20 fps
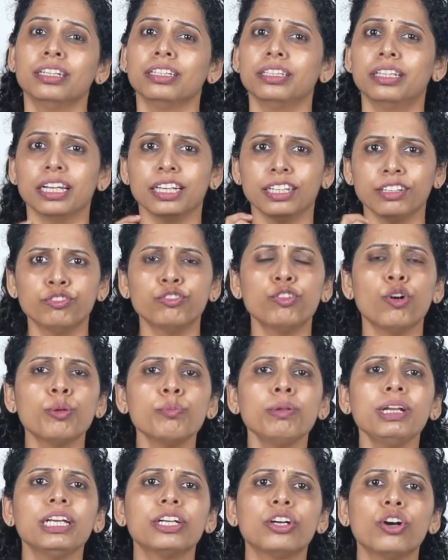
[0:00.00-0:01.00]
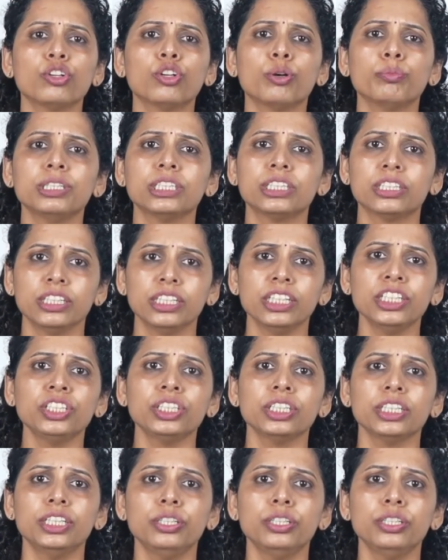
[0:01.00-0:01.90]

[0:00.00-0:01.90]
The informal economy's reach